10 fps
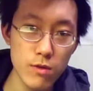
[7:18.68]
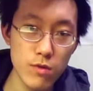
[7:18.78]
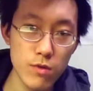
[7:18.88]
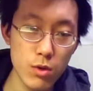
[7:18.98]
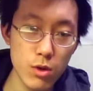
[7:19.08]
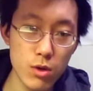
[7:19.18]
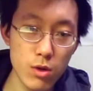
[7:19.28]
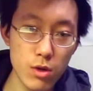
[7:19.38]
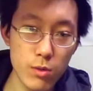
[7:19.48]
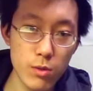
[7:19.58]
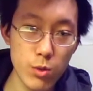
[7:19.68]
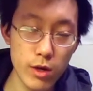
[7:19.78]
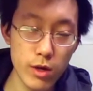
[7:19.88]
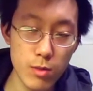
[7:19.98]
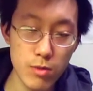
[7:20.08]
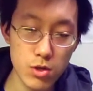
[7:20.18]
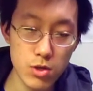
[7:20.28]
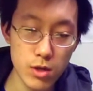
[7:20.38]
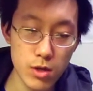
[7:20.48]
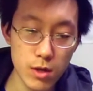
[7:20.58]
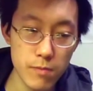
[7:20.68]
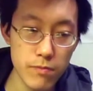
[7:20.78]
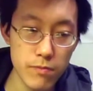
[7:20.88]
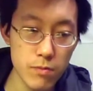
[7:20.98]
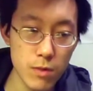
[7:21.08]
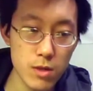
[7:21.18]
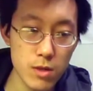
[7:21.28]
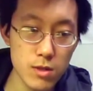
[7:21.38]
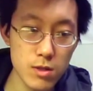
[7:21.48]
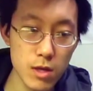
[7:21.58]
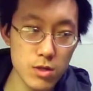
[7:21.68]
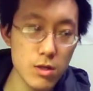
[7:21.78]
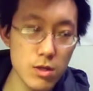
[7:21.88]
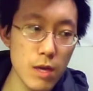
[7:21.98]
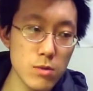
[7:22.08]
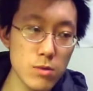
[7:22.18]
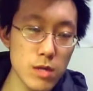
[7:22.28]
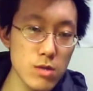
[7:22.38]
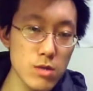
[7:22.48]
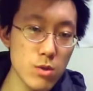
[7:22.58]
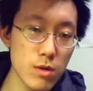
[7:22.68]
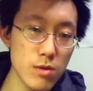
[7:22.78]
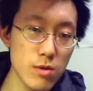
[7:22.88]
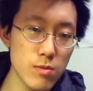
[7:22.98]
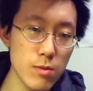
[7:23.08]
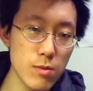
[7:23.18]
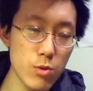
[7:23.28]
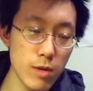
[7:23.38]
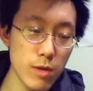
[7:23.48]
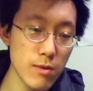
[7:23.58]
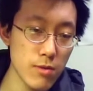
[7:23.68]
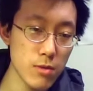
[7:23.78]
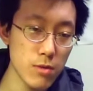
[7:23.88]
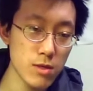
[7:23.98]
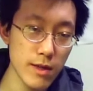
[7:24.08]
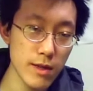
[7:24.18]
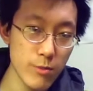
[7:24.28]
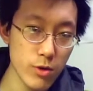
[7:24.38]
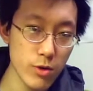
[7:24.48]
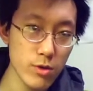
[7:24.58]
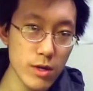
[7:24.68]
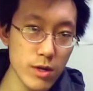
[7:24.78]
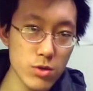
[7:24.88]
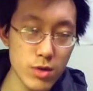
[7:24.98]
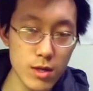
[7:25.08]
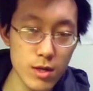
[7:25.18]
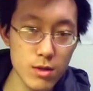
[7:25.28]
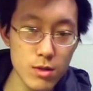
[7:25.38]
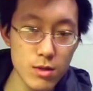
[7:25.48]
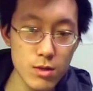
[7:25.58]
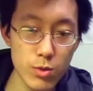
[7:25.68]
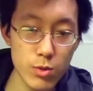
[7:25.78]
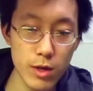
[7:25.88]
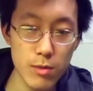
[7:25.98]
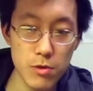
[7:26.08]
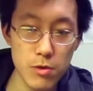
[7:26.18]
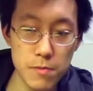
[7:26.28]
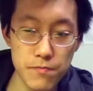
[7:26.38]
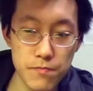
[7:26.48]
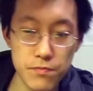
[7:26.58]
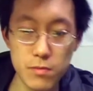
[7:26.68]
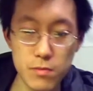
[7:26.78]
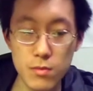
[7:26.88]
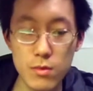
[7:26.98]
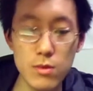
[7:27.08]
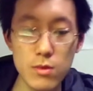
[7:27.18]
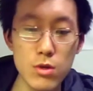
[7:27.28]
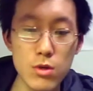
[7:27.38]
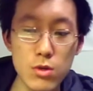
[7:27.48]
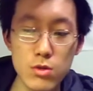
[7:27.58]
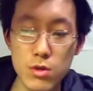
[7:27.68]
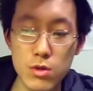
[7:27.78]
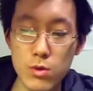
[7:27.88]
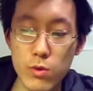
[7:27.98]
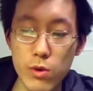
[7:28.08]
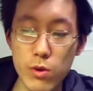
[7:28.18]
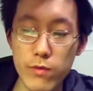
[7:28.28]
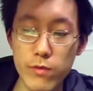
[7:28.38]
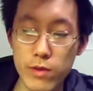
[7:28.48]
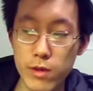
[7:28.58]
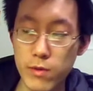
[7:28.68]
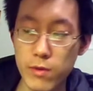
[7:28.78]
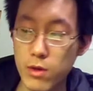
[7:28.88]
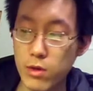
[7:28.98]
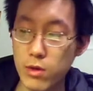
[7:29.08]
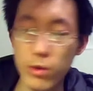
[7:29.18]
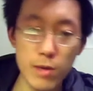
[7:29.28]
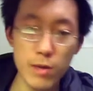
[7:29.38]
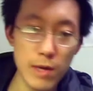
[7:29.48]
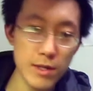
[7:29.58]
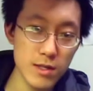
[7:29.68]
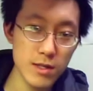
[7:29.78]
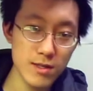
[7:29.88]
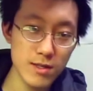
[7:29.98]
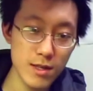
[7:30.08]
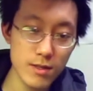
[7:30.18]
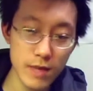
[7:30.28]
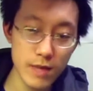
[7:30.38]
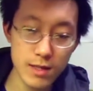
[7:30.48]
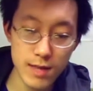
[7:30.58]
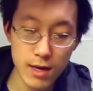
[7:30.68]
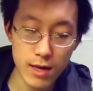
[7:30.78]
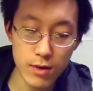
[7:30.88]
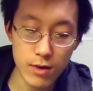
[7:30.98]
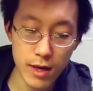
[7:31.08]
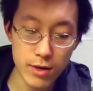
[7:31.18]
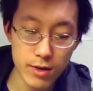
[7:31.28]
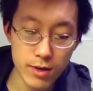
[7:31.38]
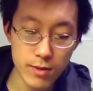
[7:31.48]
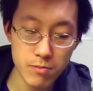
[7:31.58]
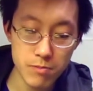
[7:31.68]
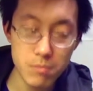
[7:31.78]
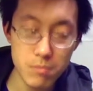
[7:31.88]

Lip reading: for working memory training. It's not just a game to test your working memory, but it's a game where you can train working memory. So hopefully, knowing about my tDCS device now, I could